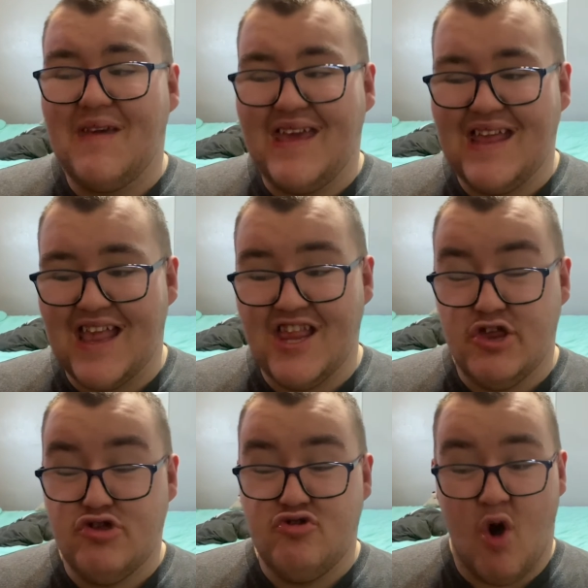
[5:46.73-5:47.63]
he
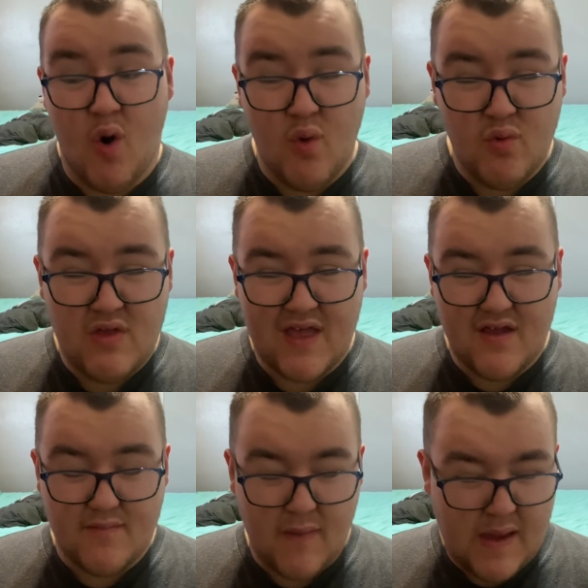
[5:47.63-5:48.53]
didn't know
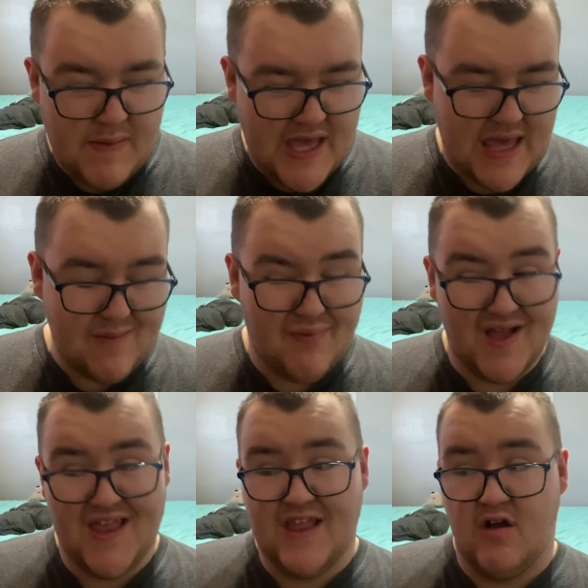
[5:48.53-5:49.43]
that. Maybe he put
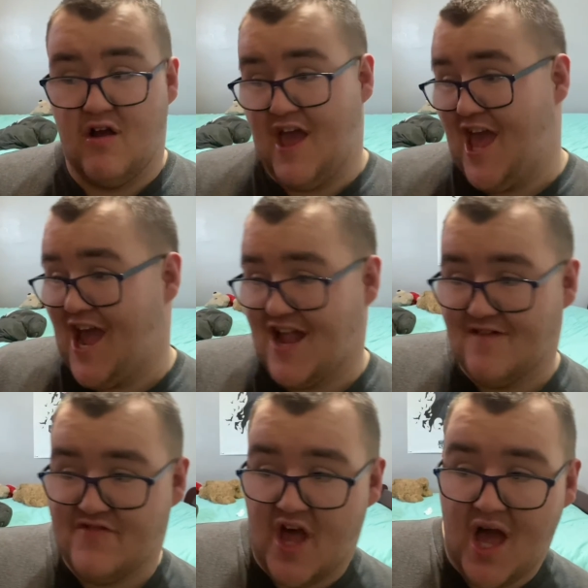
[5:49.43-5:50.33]
it in there ahead
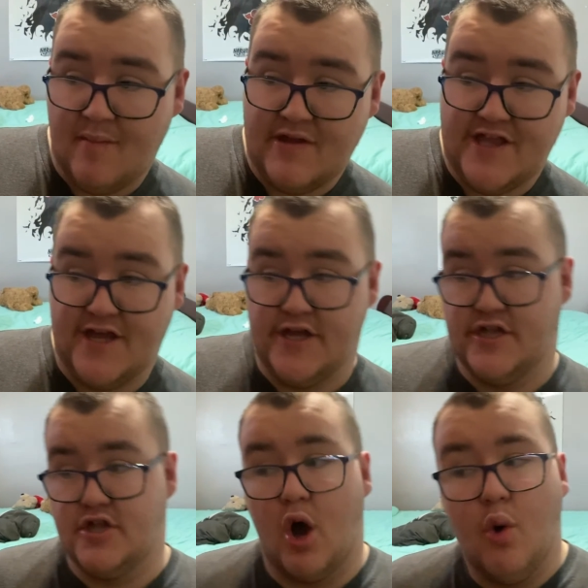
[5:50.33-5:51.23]
of time and
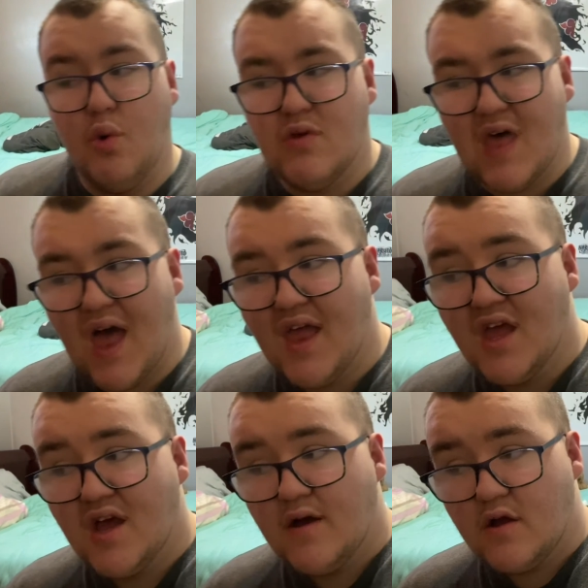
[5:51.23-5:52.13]
didn't know that.
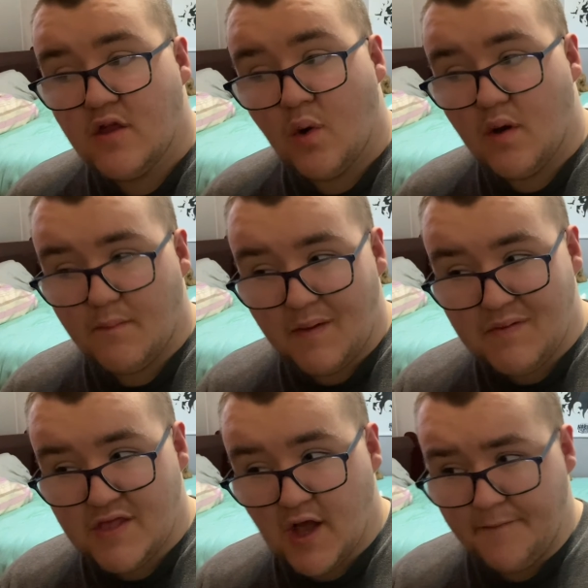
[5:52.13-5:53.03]
No, maybe
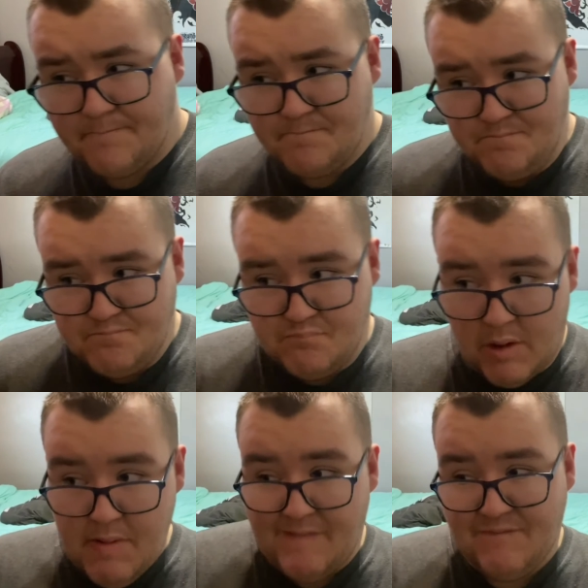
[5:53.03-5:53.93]
he thought,
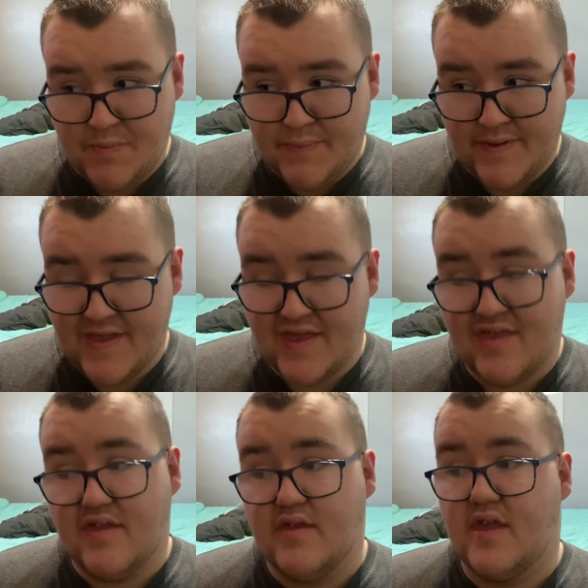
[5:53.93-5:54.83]
maybe if I put in this
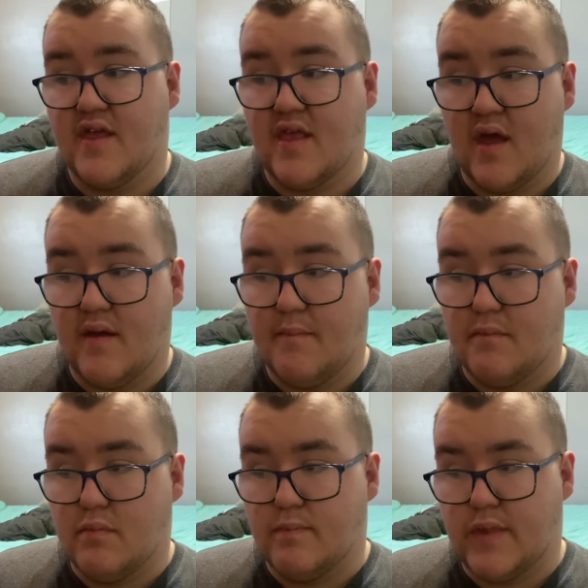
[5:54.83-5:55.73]

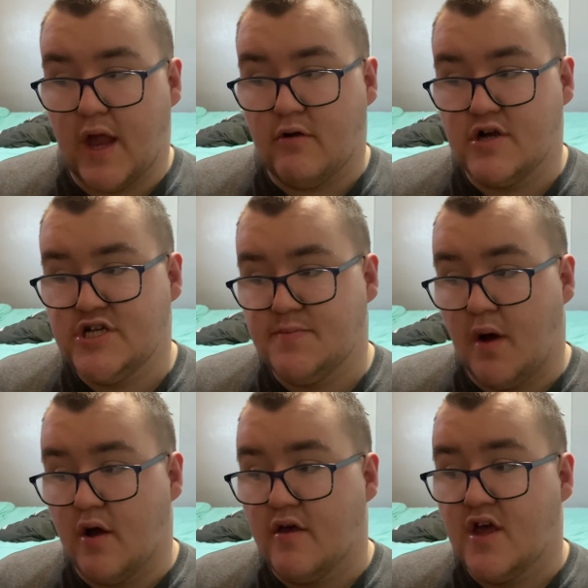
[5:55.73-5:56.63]
decoration
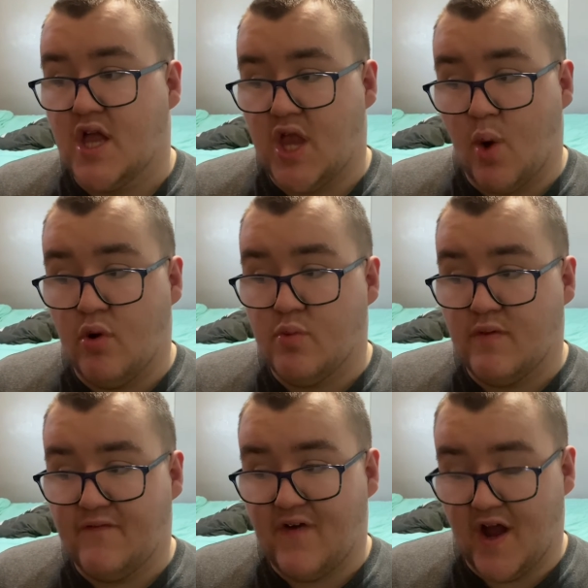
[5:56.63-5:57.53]
box, no one
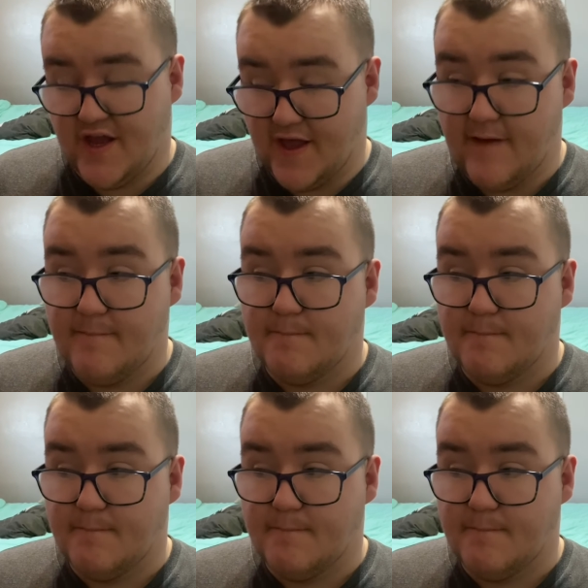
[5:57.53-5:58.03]
would find it.